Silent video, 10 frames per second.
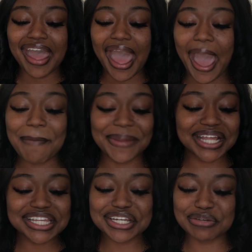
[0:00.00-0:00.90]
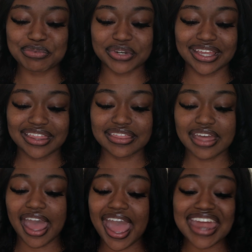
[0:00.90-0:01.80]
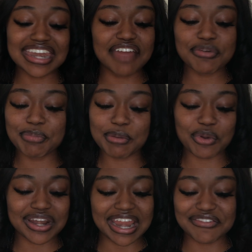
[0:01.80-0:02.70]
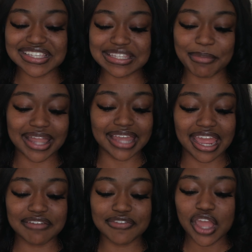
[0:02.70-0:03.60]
I barely could breathe. I had never been more nervous in my life,